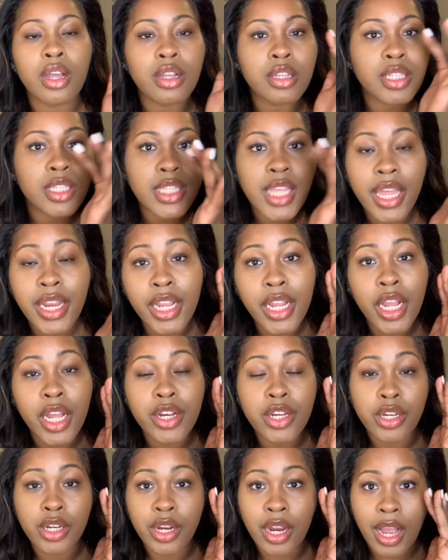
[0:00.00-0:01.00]
setting
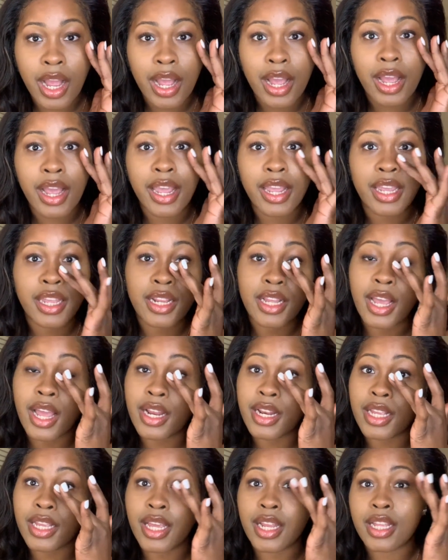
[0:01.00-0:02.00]
under your eye and
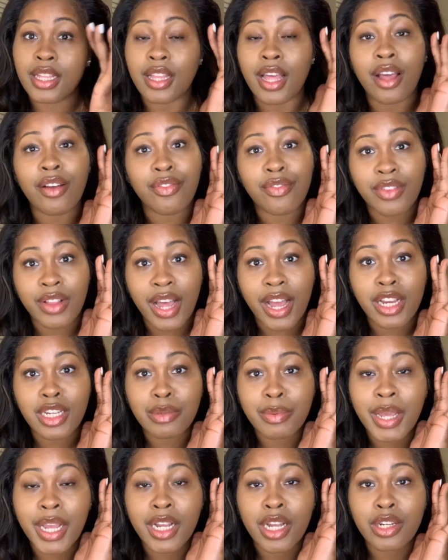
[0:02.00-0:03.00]
kind of getting that
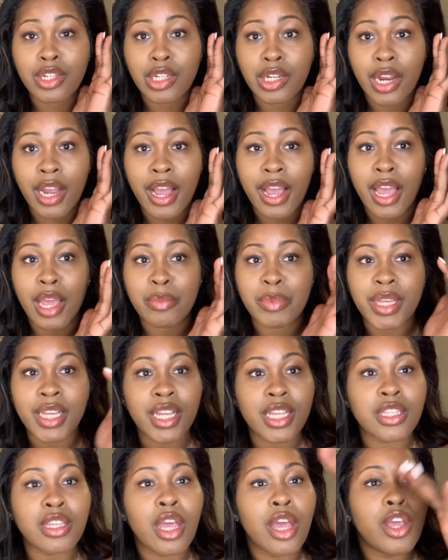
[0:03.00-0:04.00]
flashback under your eye,
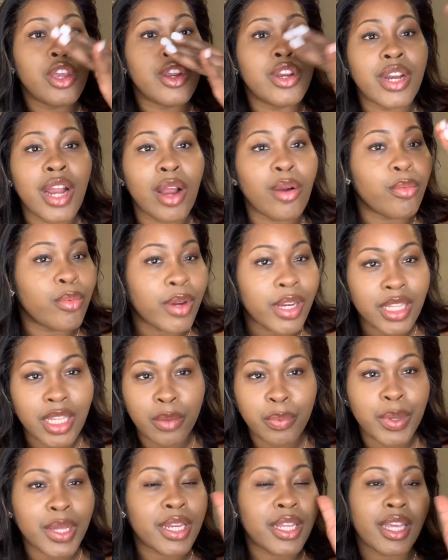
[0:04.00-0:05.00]
because you're not really
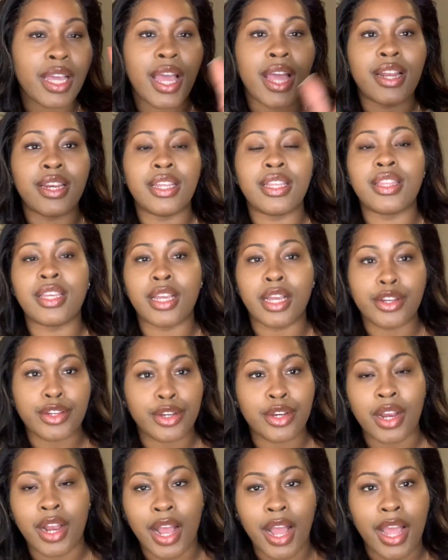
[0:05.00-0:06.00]
putting anything under
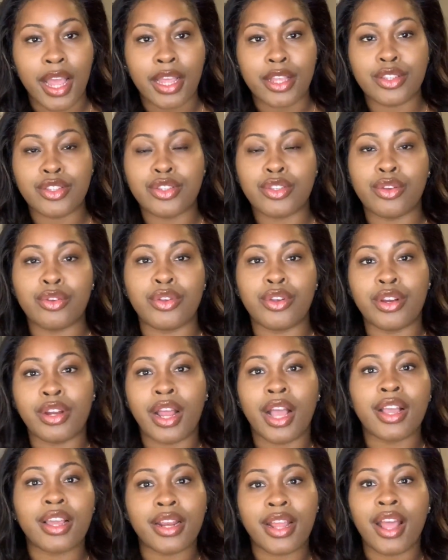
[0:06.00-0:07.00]
your eyes. So you're
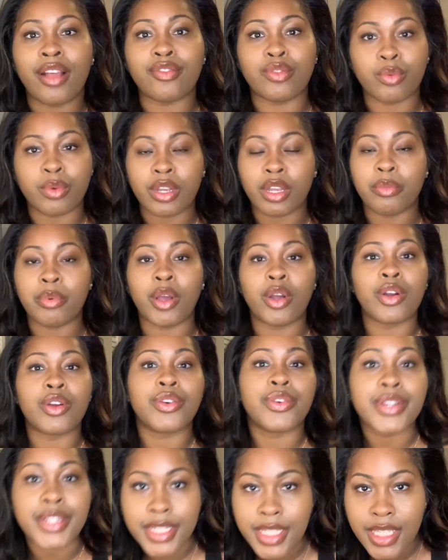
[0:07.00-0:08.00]
not gonna have to worry about
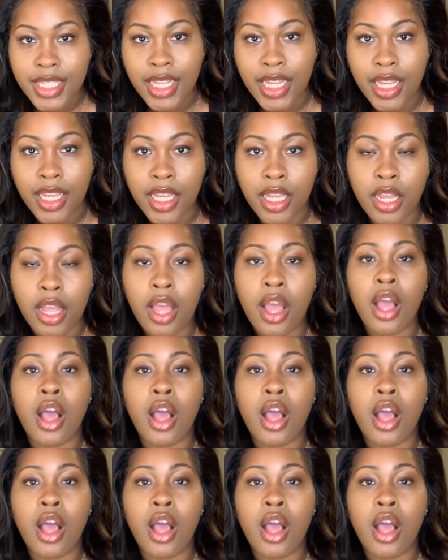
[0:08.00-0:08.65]
creasing.